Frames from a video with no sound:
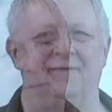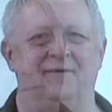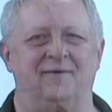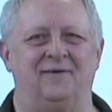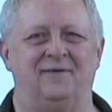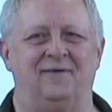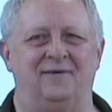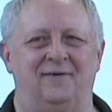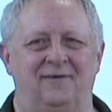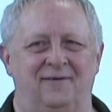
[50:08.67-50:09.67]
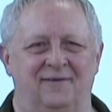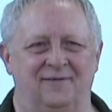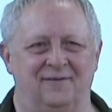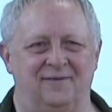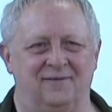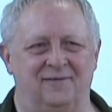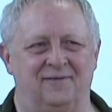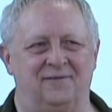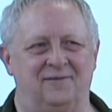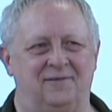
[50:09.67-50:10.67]

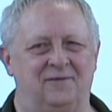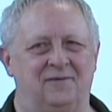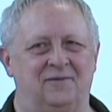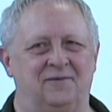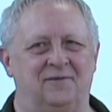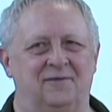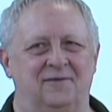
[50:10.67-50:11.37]
[no speech]